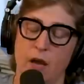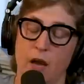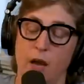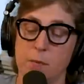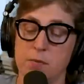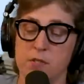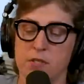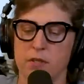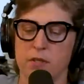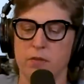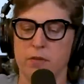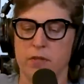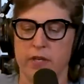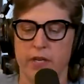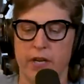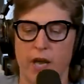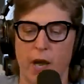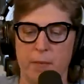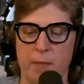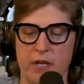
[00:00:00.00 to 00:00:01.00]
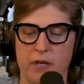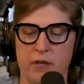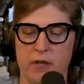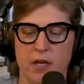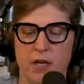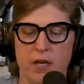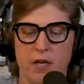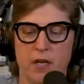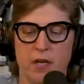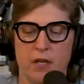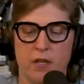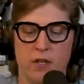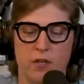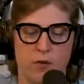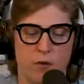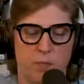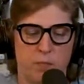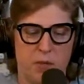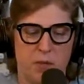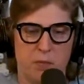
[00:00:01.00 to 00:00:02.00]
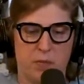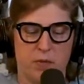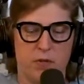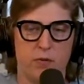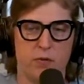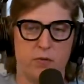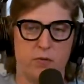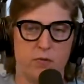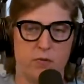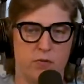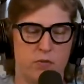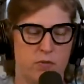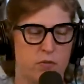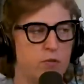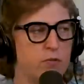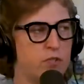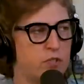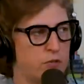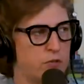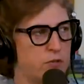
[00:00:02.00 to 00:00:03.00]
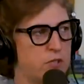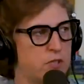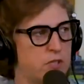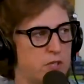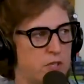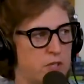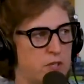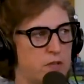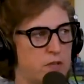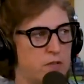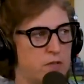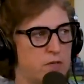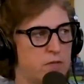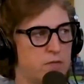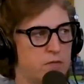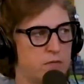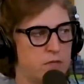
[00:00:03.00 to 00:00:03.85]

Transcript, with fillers: absolutely i mean you know people who who choose to